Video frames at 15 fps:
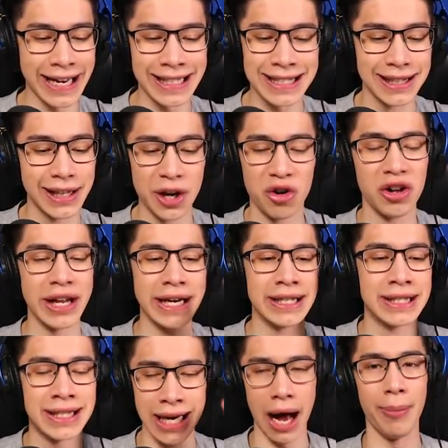It's literally
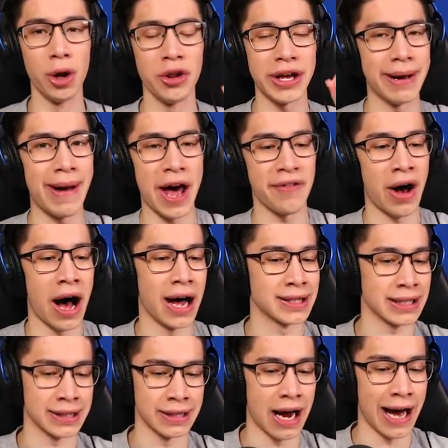double the amount of hearts
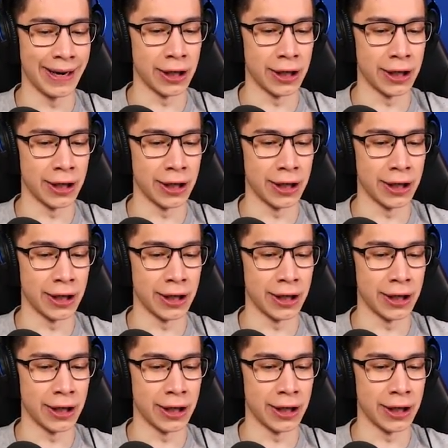as an iron